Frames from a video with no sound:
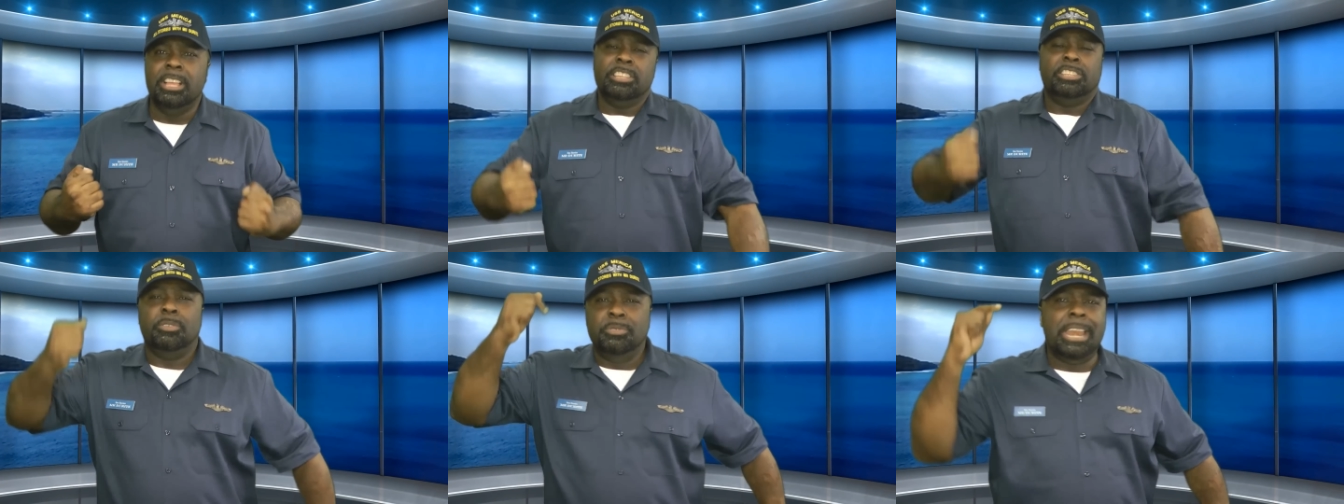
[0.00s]

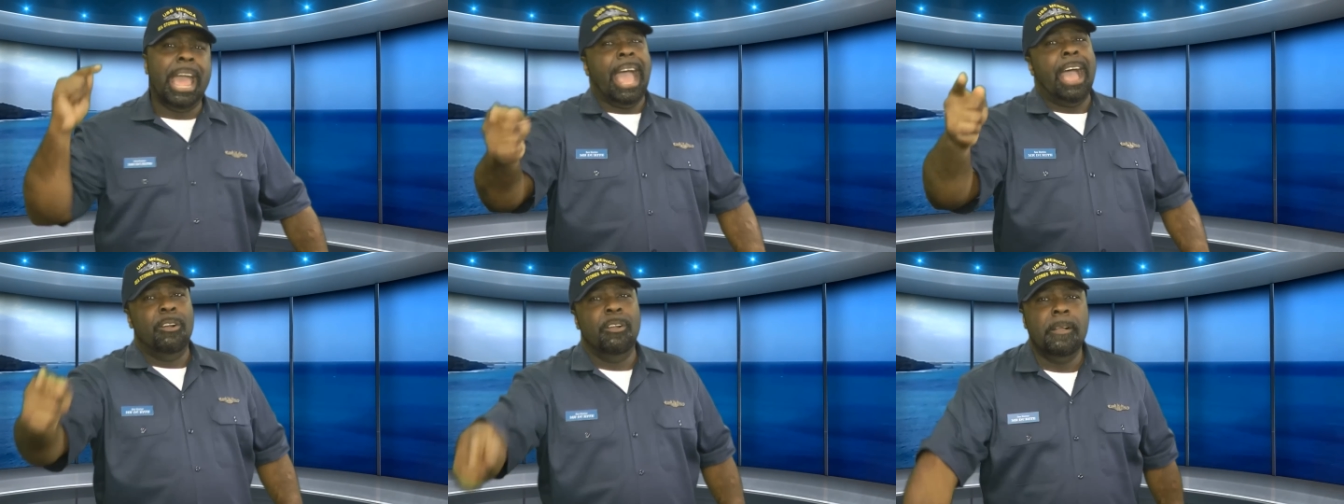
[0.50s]
So
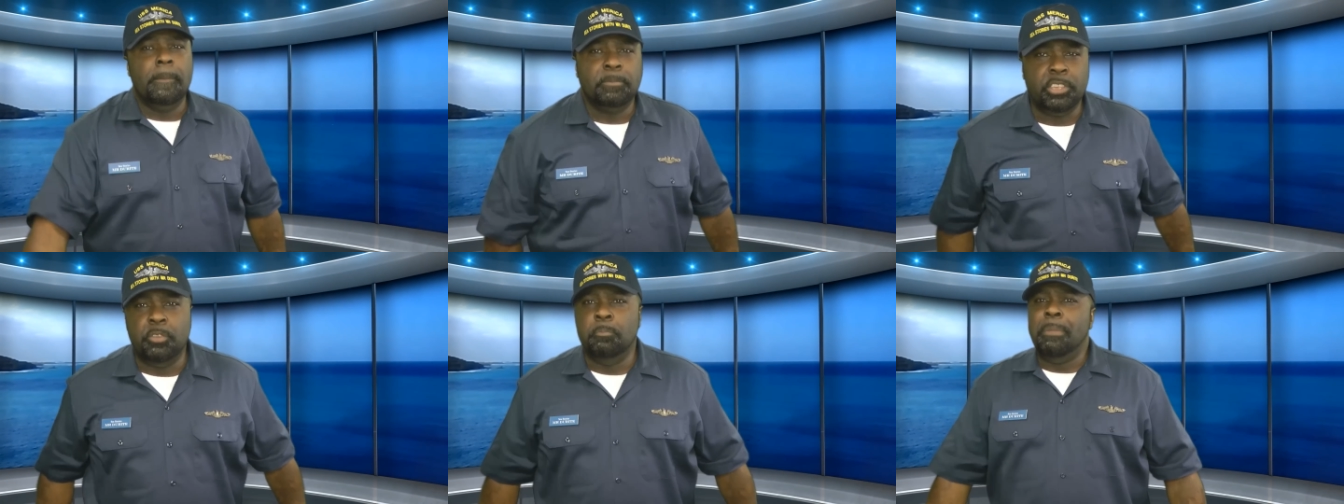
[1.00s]
now,
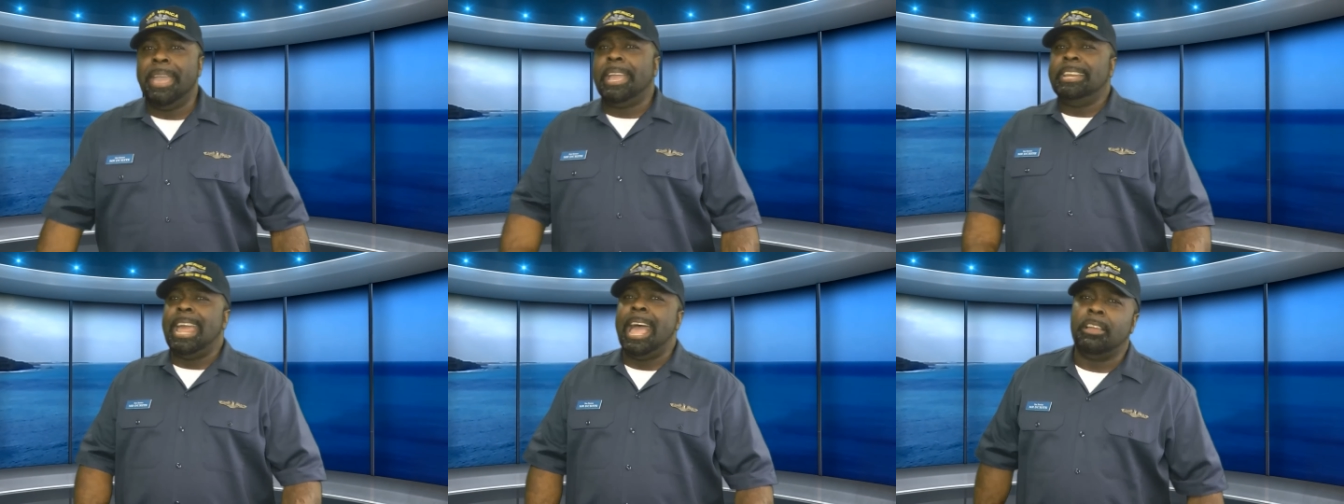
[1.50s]
you make
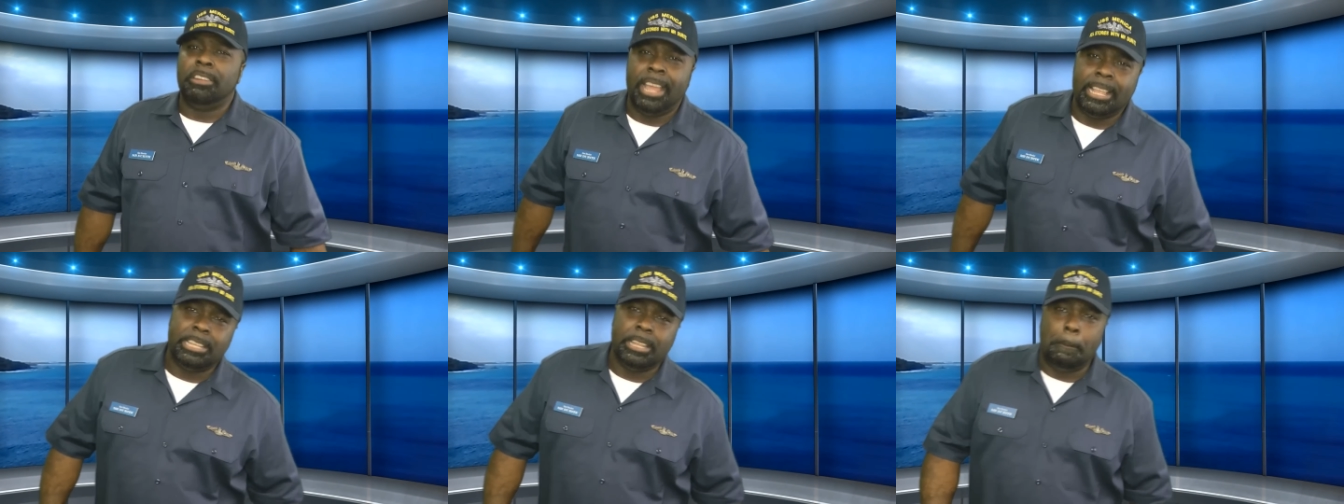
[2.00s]
it down there
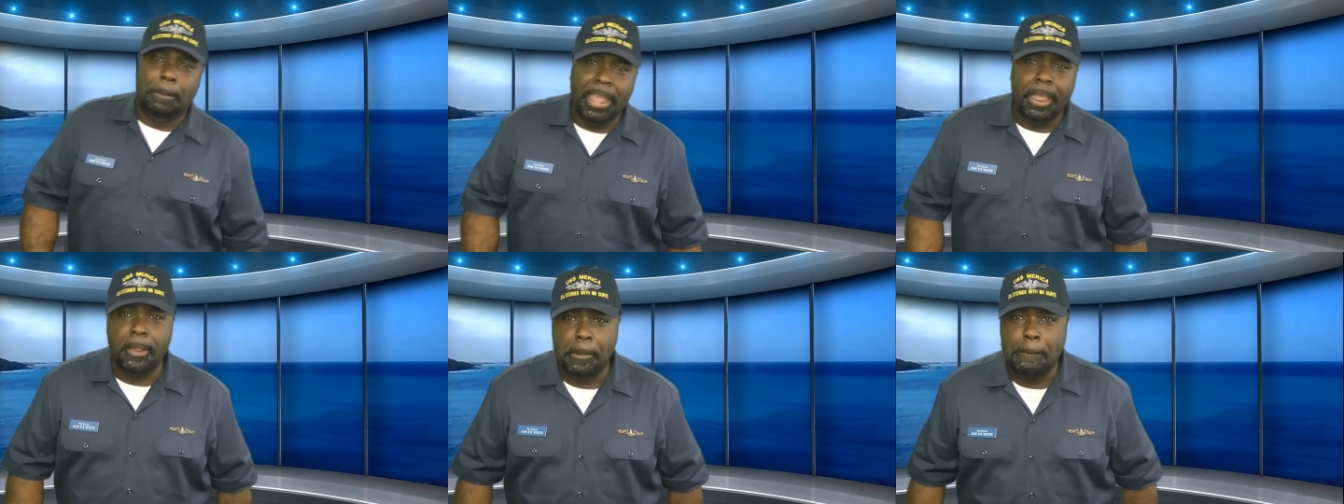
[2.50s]
to the pier,